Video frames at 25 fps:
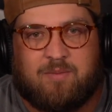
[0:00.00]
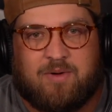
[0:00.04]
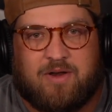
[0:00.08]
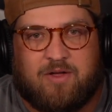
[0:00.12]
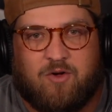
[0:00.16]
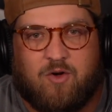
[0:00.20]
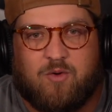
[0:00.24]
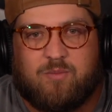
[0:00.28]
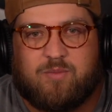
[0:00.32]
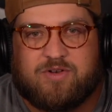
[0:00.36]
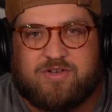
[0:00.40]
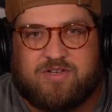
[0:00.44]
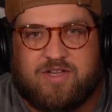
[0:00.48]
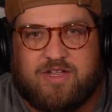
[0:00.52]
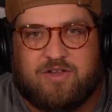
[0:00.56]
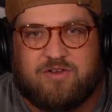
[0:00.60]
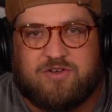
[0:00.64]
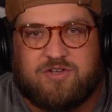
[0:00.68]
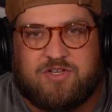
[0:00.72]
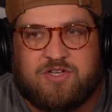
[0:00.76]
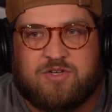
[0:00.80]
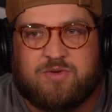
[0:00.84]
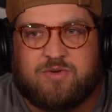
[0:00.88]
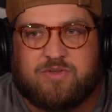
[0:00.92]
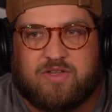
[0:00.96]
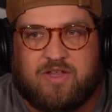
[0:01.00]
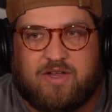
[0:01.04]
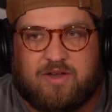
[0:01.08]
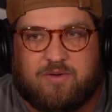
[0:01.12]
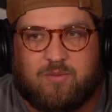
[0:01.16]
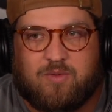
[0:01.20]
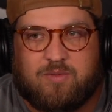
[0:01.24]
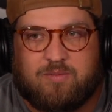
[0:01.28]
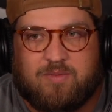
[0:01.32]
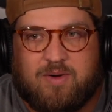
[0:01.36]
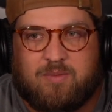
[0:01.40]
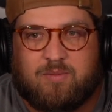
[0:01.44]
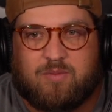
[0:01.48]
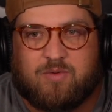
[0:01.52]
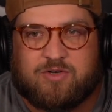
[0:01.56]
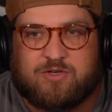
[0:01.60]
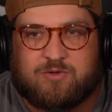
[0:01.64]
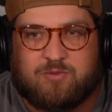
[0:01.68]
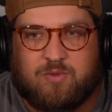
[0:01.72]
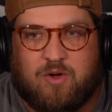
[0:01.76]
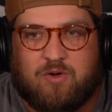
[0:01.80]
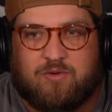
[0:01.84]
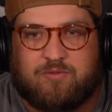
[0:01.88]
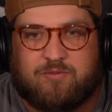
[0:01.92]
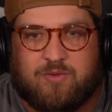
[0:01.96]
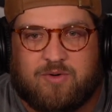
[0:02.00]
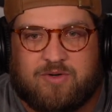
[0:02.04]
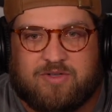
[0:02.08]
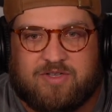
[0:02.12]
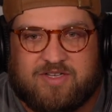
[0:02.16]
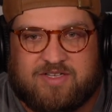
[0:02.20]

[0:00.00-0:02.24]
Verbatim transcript: but I hope one day you do, and like remember us well for it.